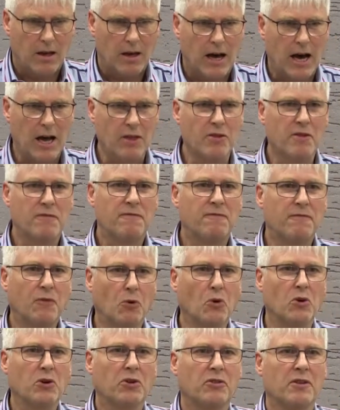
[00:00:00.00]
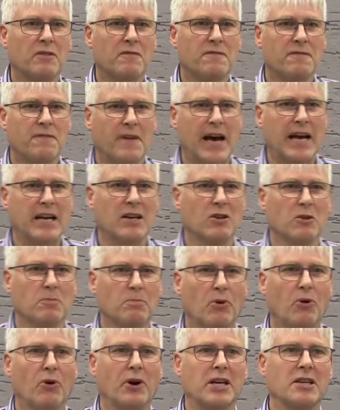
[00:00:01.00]
And the fourth and final
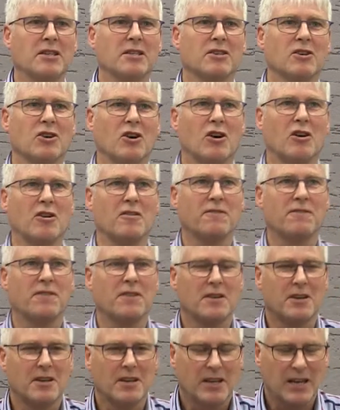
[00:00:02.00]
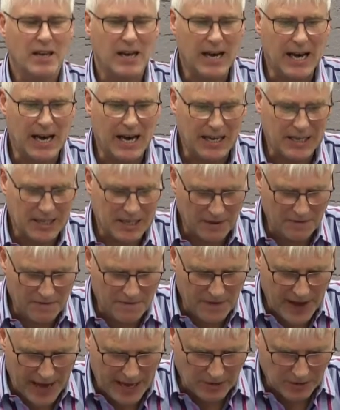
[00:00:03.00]
point of
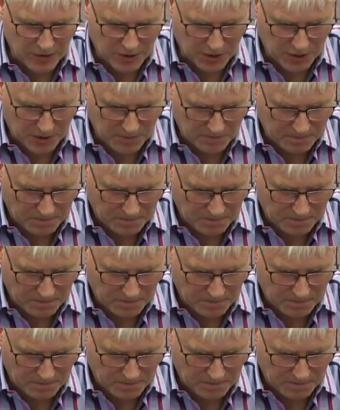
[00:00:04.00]
defense,